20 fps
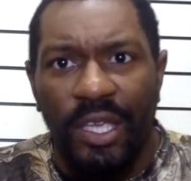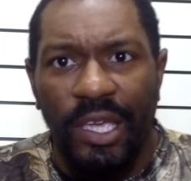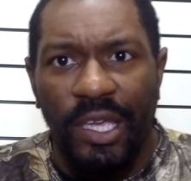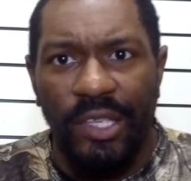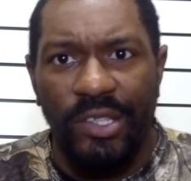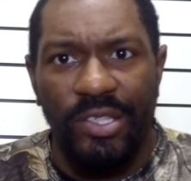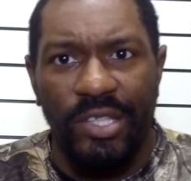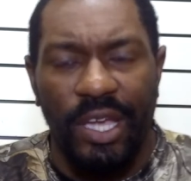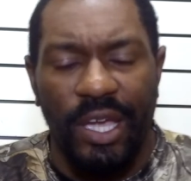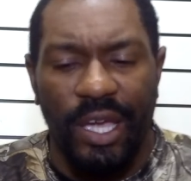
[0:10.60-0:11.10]

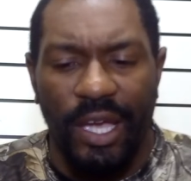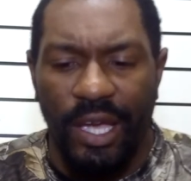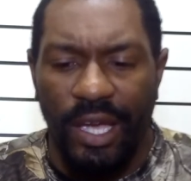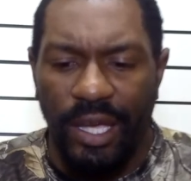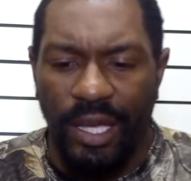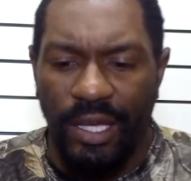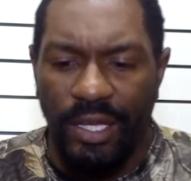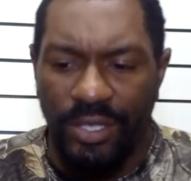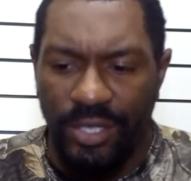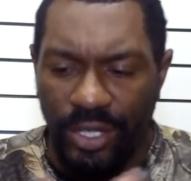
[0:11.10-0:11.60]

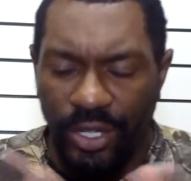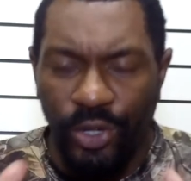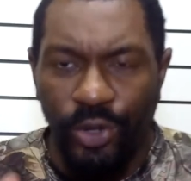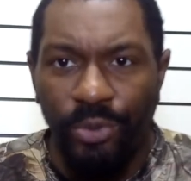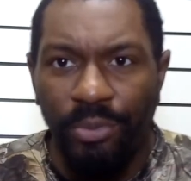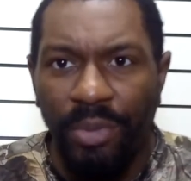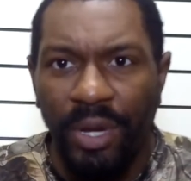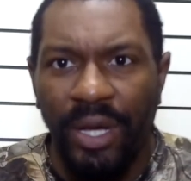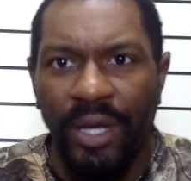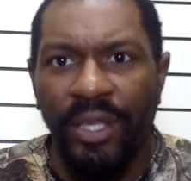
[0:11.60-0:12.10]
a new
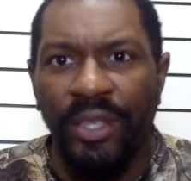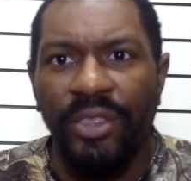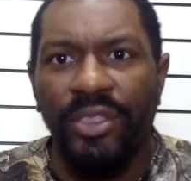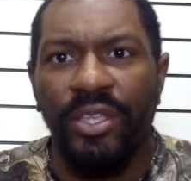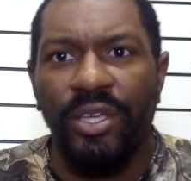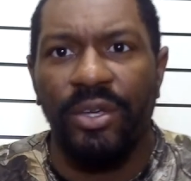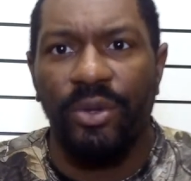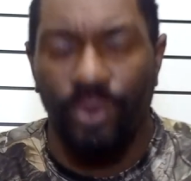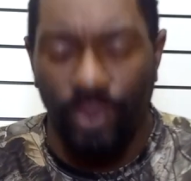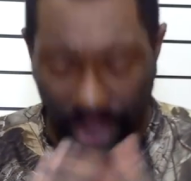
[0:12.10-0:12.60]

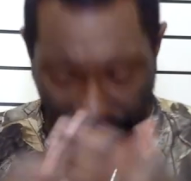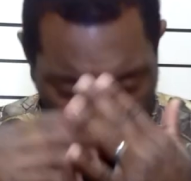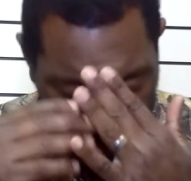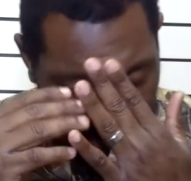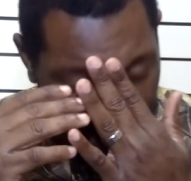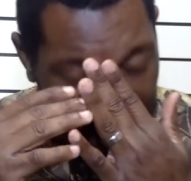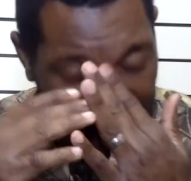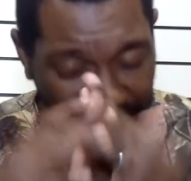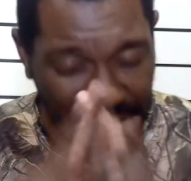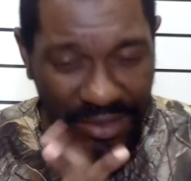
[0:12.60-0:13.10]
month, which
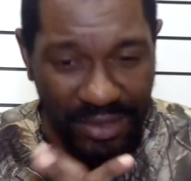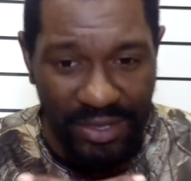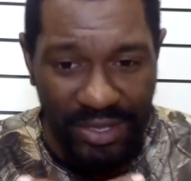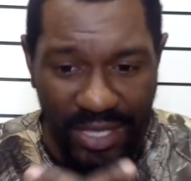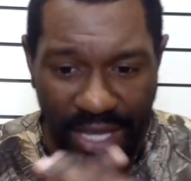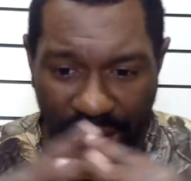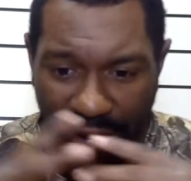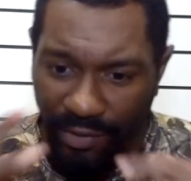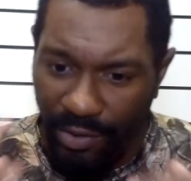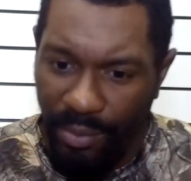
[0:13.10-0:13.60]

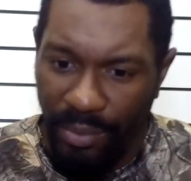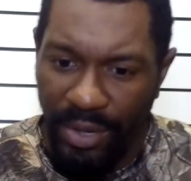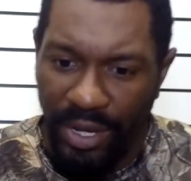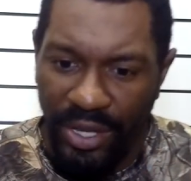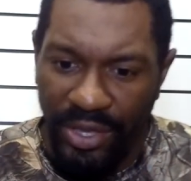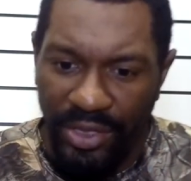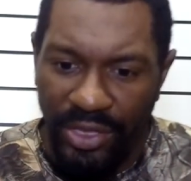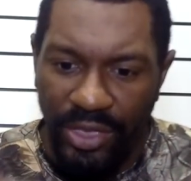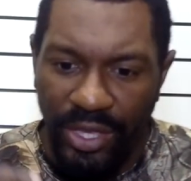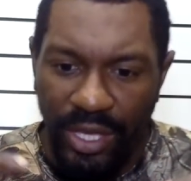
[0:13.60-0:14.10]
means every
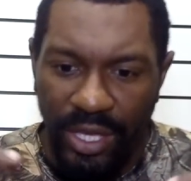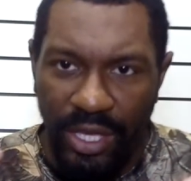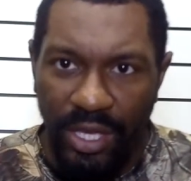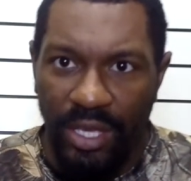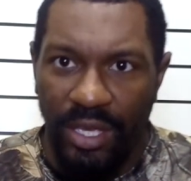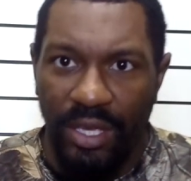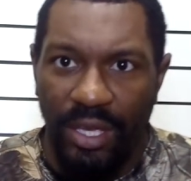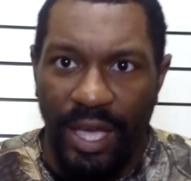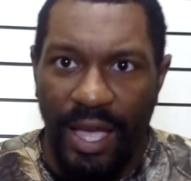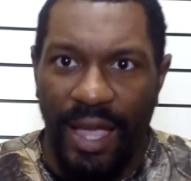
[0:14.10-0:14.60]
month
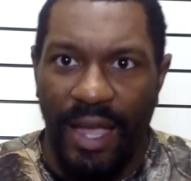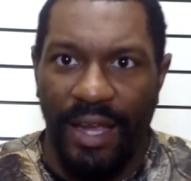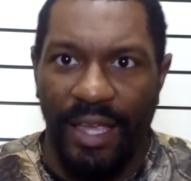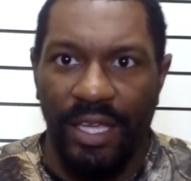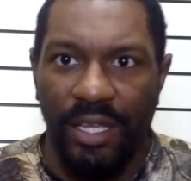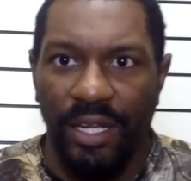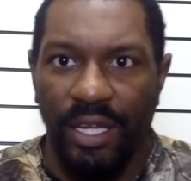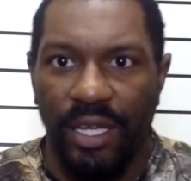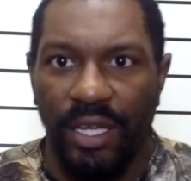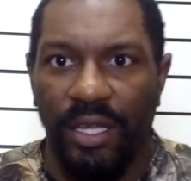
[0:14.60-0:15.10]
I
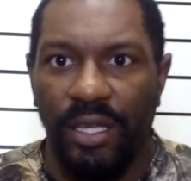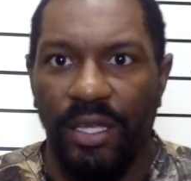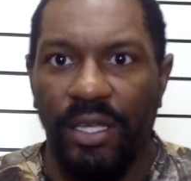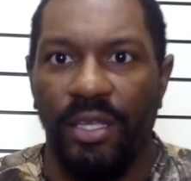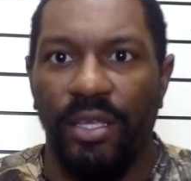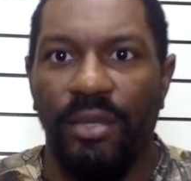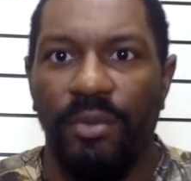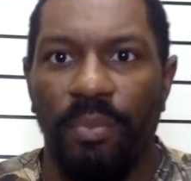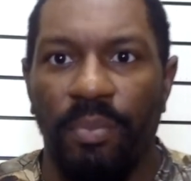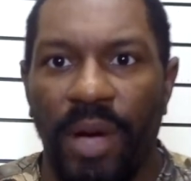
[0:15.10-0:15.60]
get
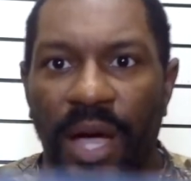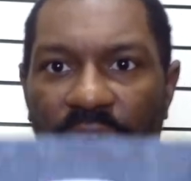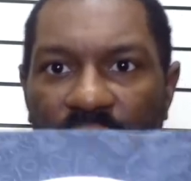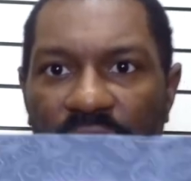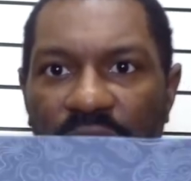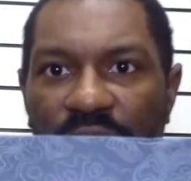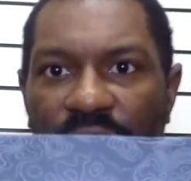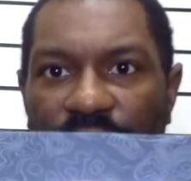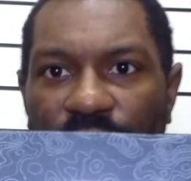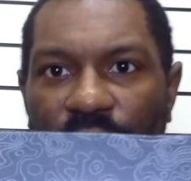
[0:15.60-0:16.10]
a
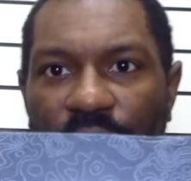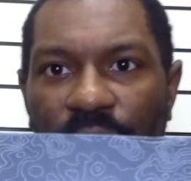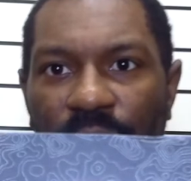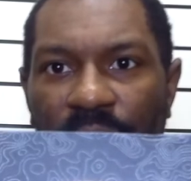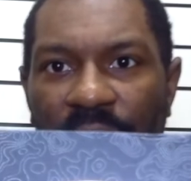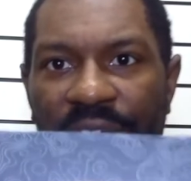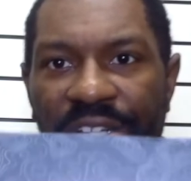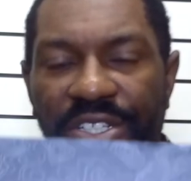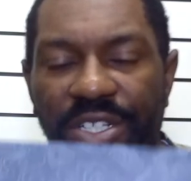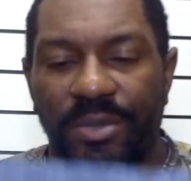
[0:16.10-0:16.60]
box from
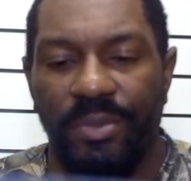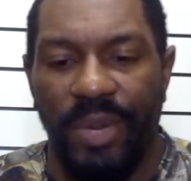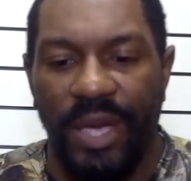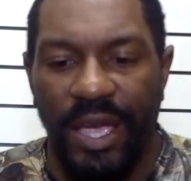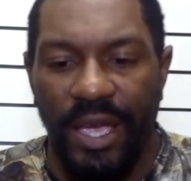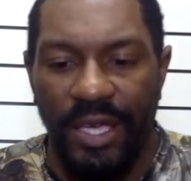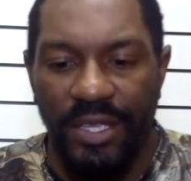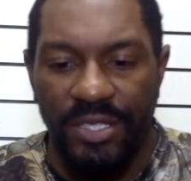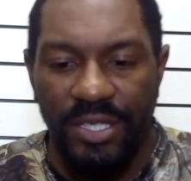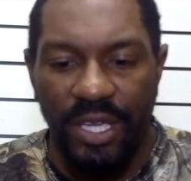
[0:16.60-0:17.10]

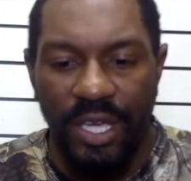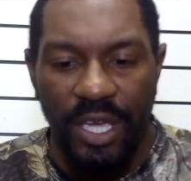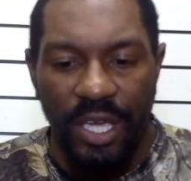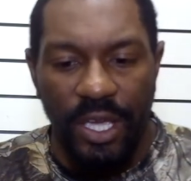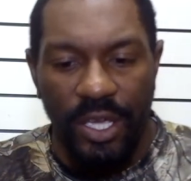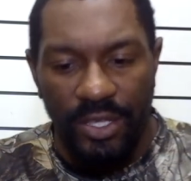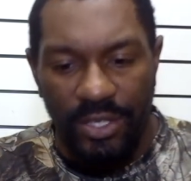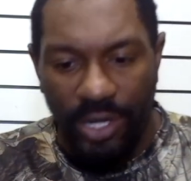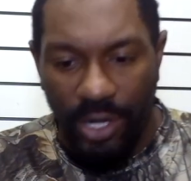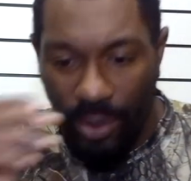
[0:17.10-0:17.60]

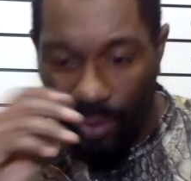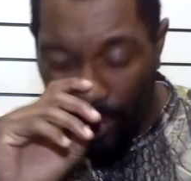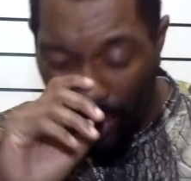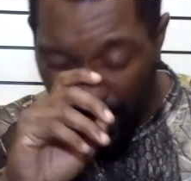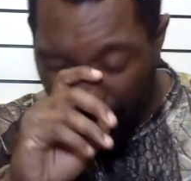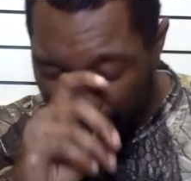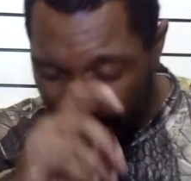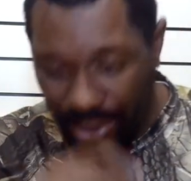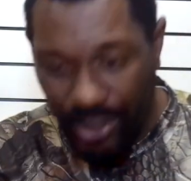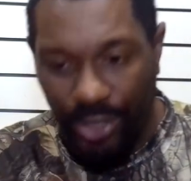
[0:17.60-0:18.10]
Monsterbass. So
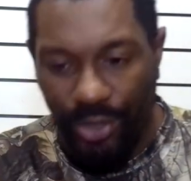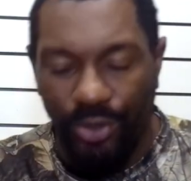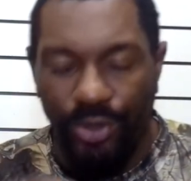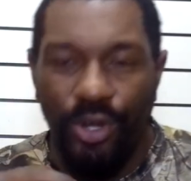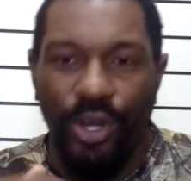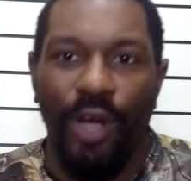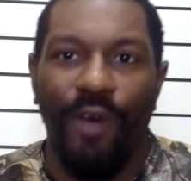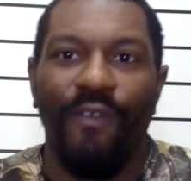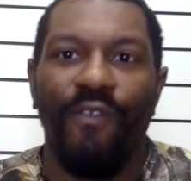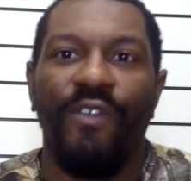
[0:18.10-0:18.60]
we're gonna do
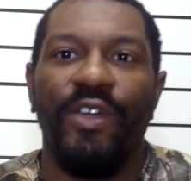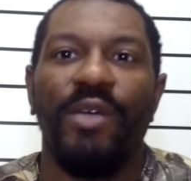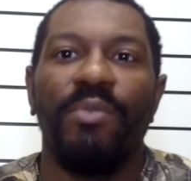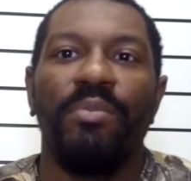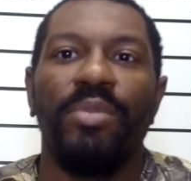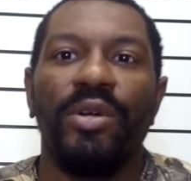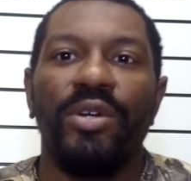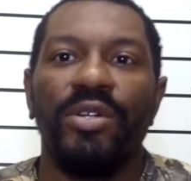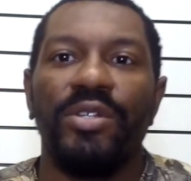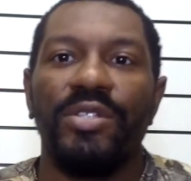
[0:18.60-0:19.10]

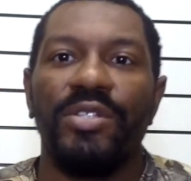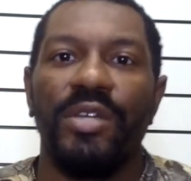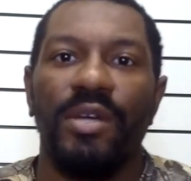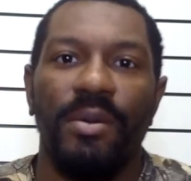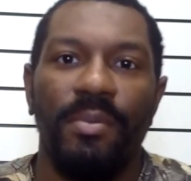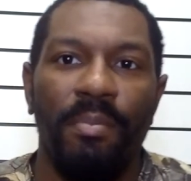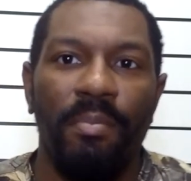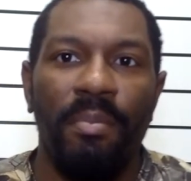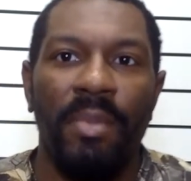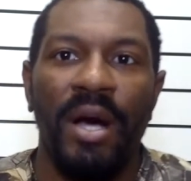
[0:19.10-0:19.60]
November's
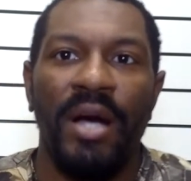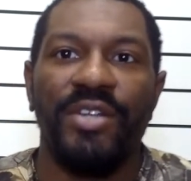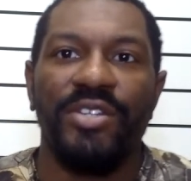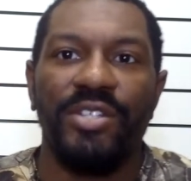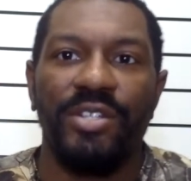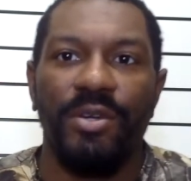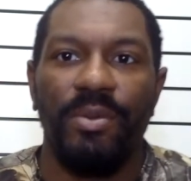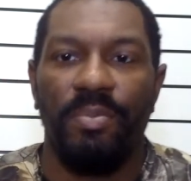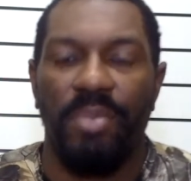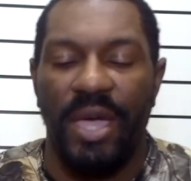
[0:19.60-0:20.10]

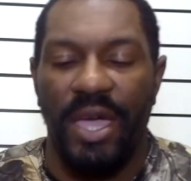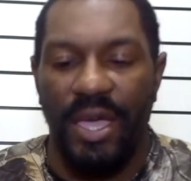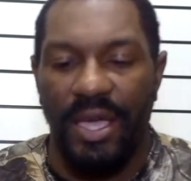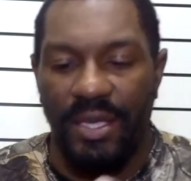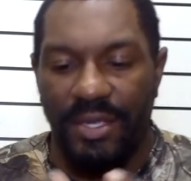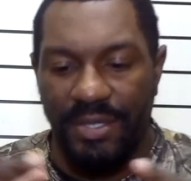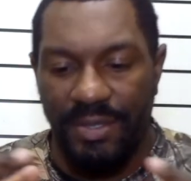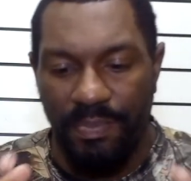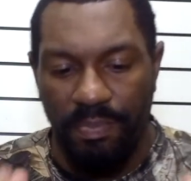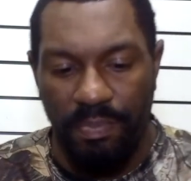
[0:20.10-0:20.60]

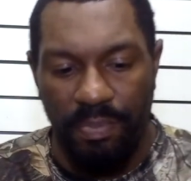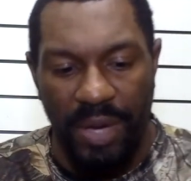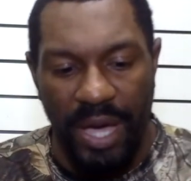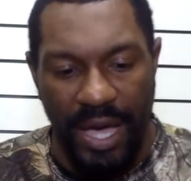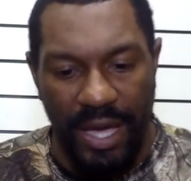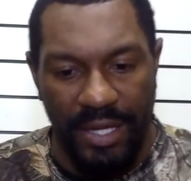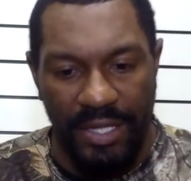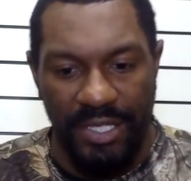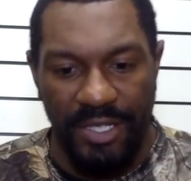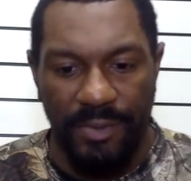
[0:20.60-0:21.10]
Monsterbass
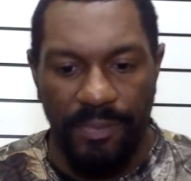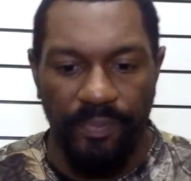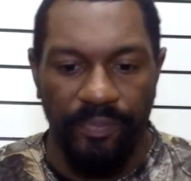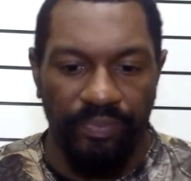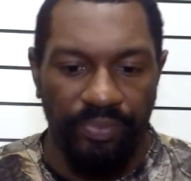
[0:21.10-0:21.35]
box.